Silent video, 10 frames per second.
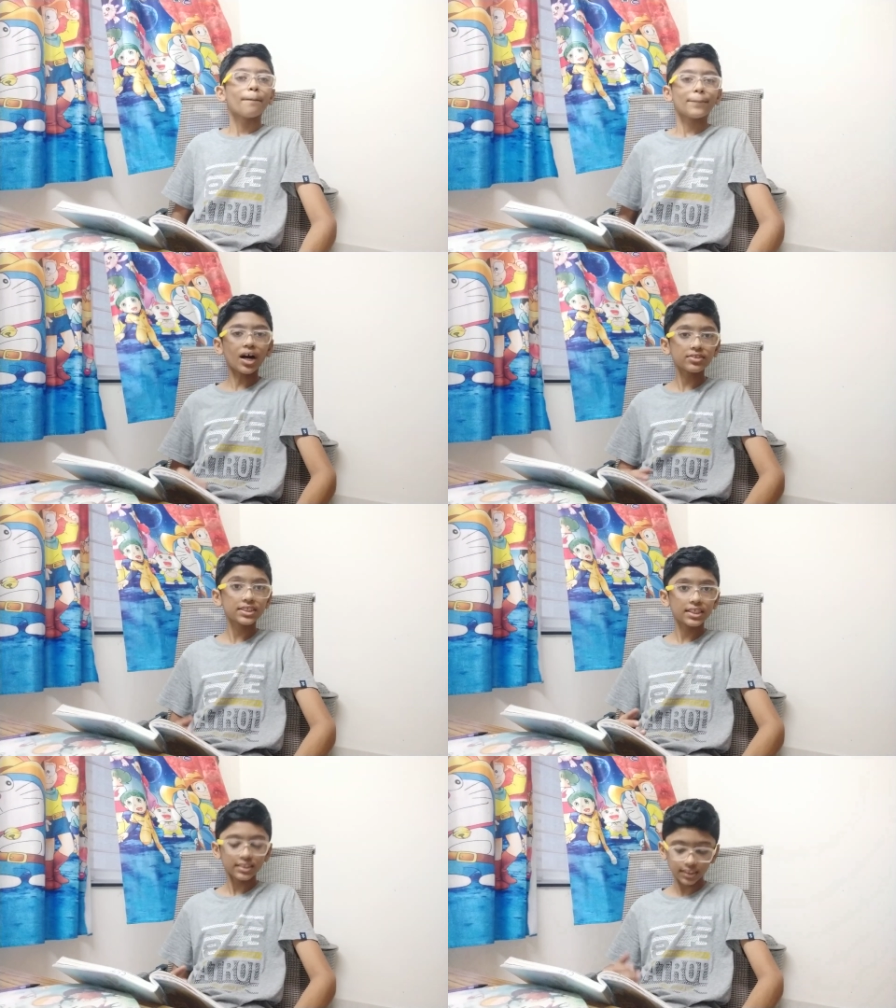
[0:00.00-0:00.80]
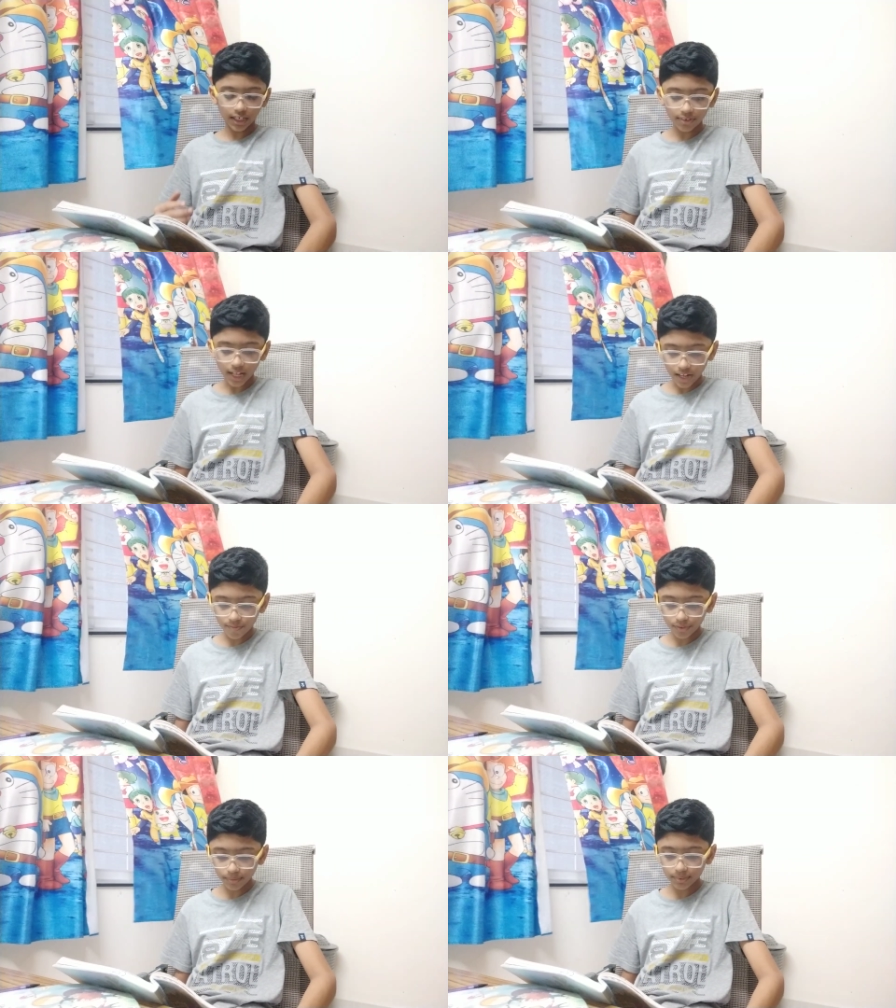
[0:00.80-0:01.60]
Mountains are
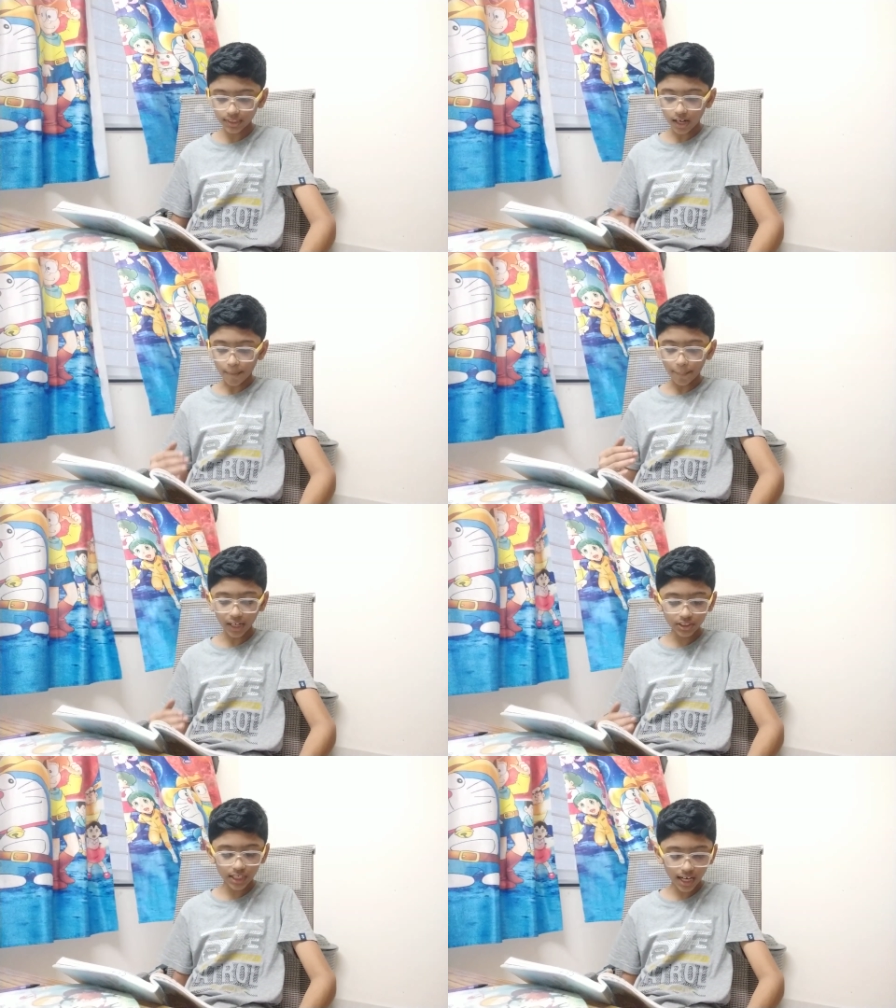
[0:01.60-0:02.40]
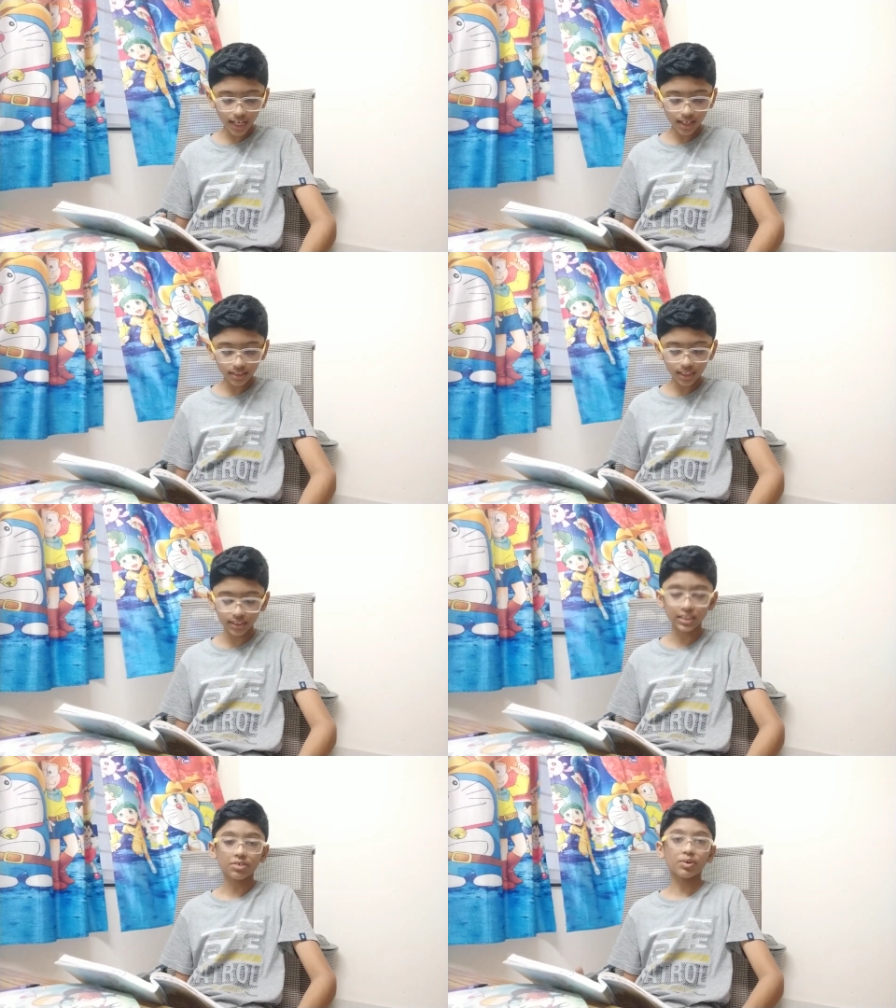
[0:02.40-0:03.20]
landforms that are much higher than
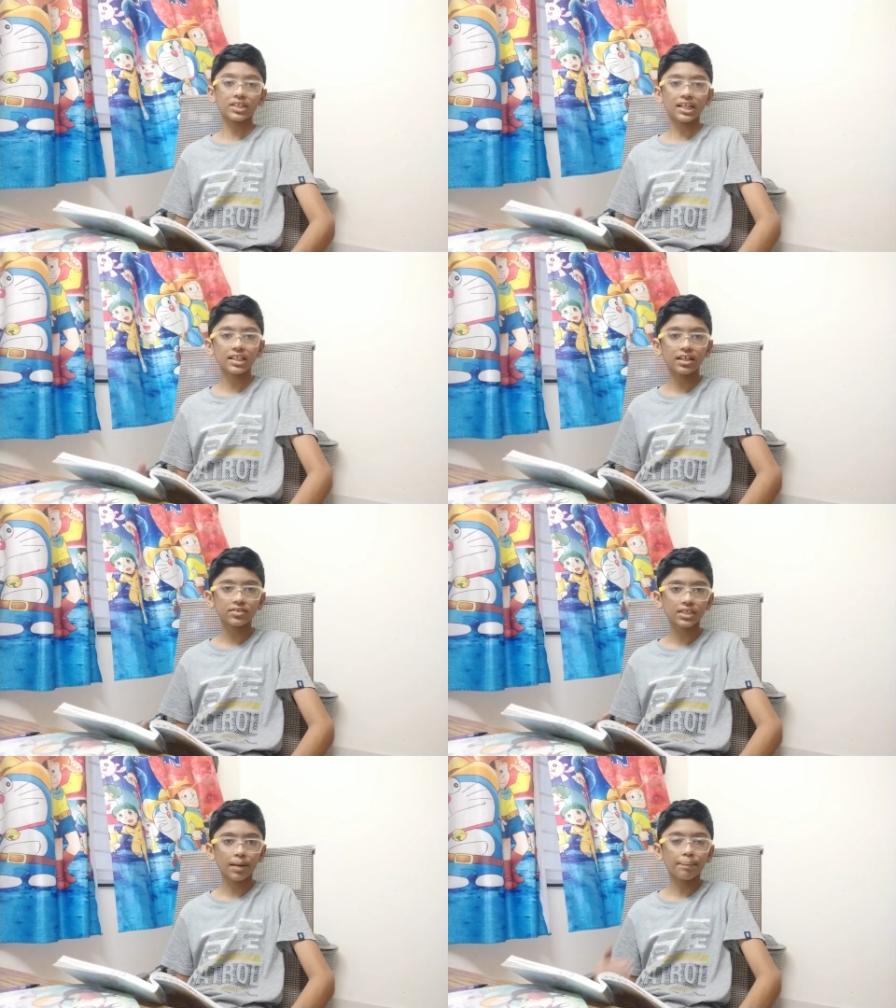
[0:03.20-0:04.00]
surrounding earth.